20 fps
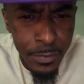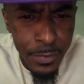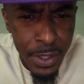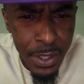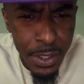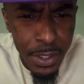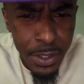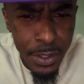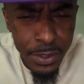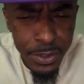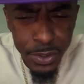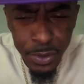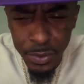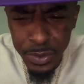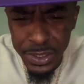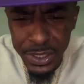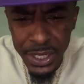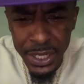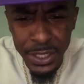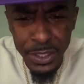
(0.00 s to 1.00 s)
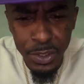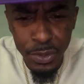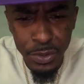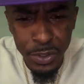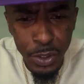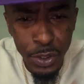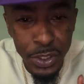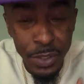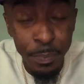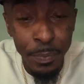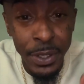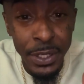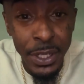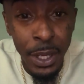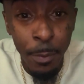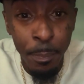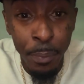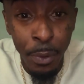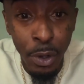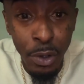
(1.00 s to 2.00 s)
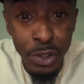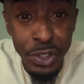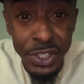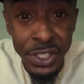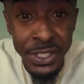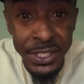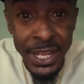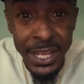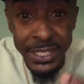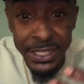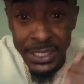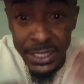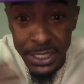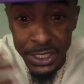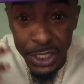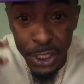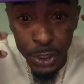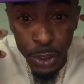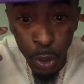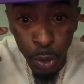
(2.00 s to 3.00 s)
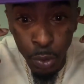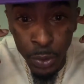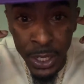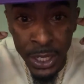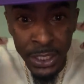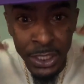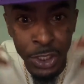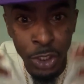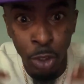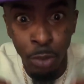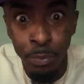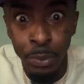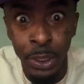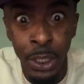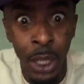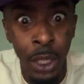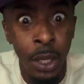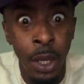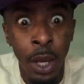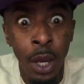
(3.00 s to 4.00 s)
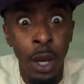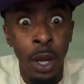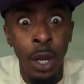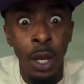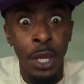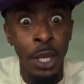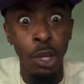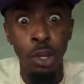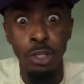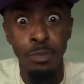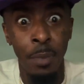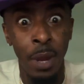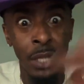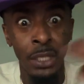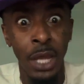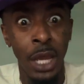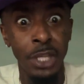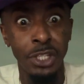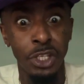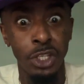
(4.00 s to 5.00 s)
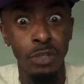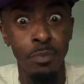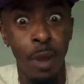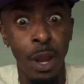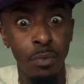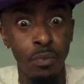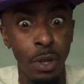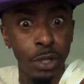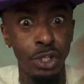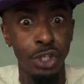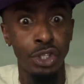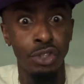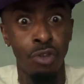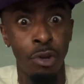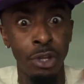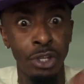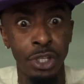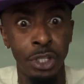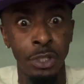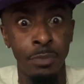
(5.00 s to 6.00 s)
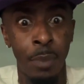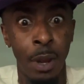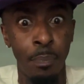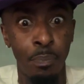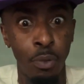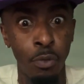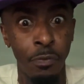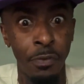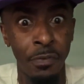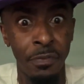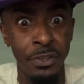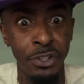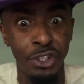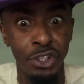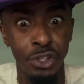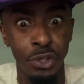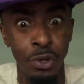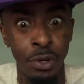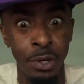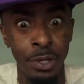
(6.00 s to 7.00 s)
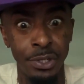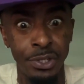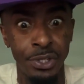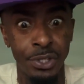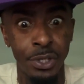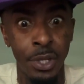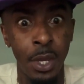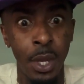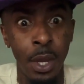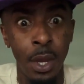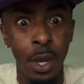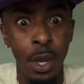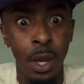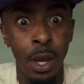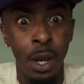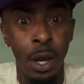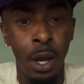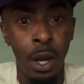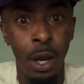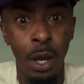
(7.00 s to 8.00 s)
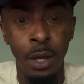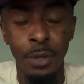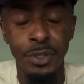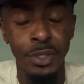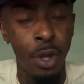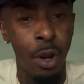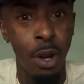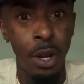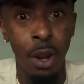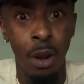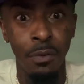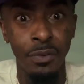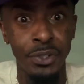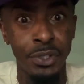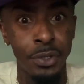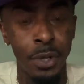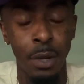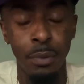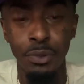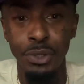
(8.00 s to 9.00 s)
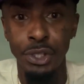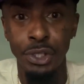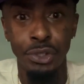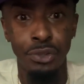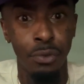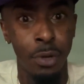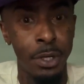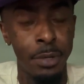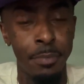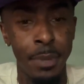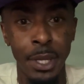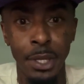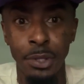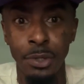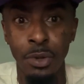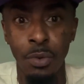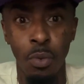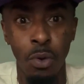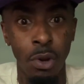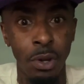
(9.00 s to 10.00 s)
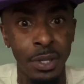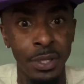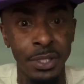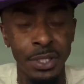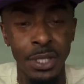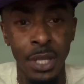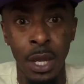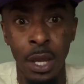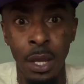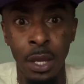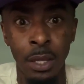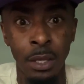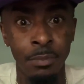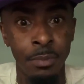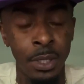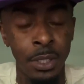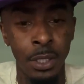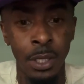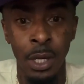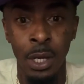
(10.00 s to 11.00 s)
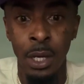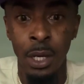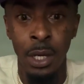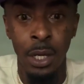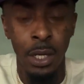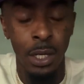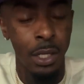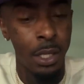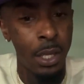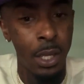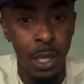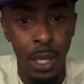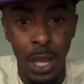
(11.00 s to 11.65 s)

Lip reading: Yeah, so it's like, but a person that doesn't know that is going to be like, here's my license, my registration, my proof of insurance. Oh, sorry, officer, I was just trying to make it to work in time, and I